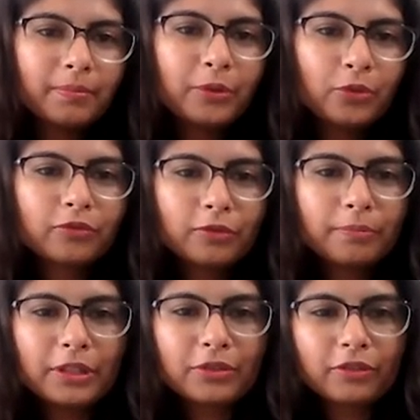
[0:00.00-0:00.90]

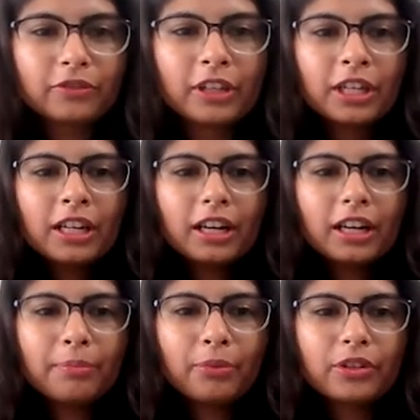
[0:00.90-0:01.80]
beautiful piece
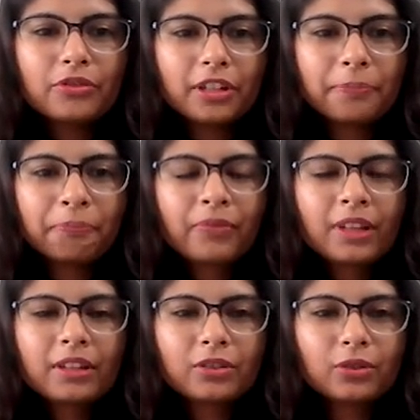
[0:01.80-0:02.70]
of poetry
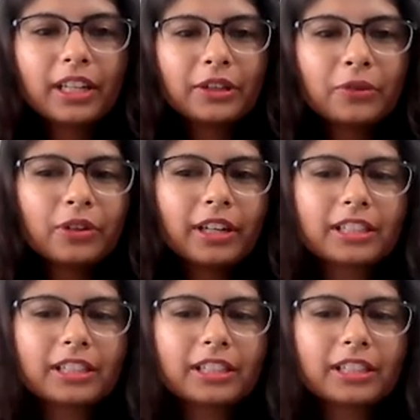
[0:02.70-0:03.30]
so that you could